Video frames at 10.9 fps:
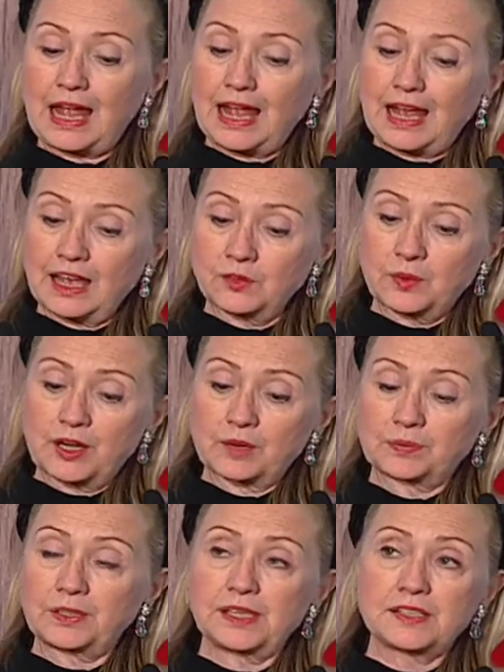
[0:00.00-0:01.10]
And we are
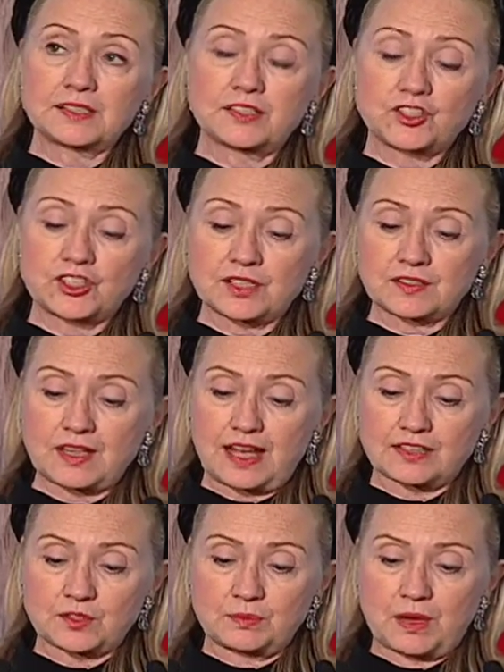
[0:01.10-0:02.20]
pleased that just
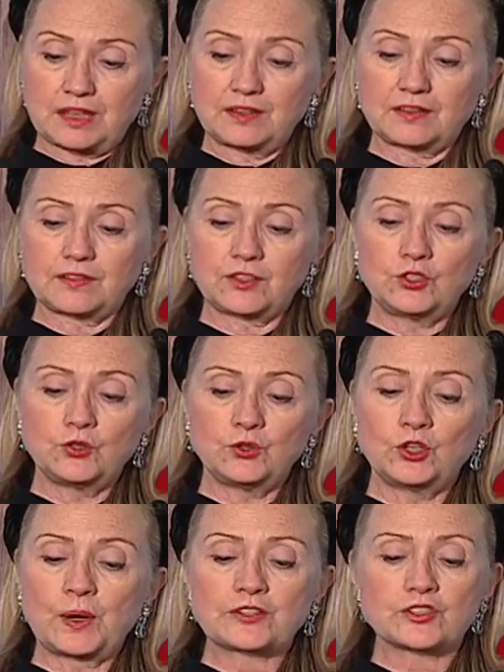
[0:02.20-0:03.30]
last month, the new
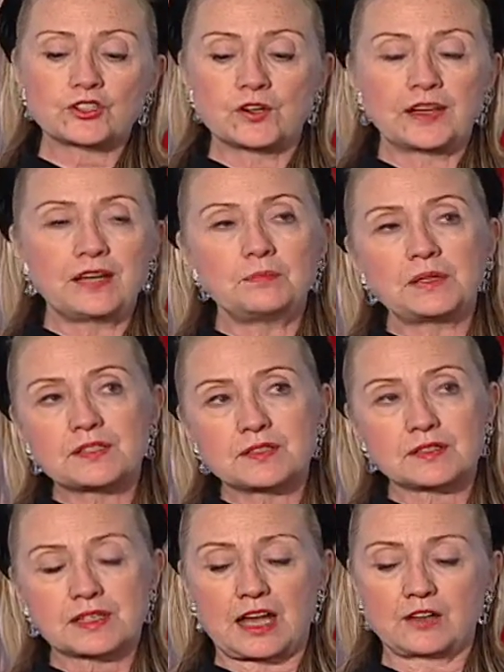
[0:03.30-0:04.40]
U.S.-Turkey
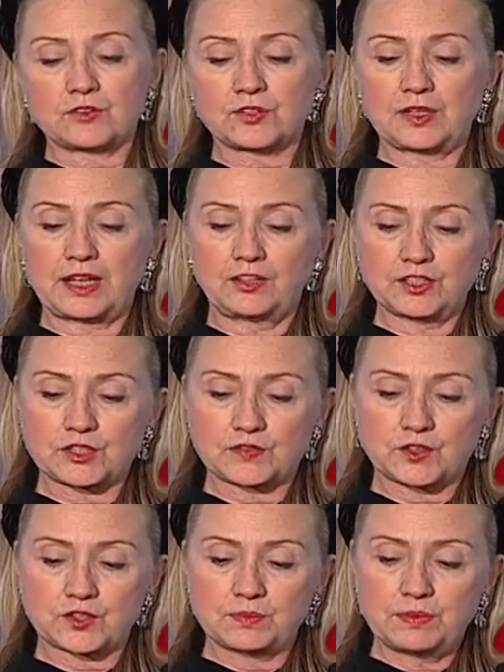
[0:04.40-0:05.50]
Business Council held its
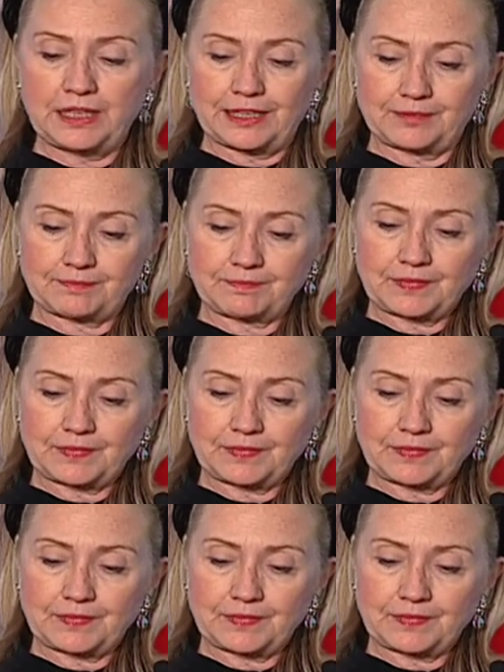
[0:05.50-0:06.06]
first meeting.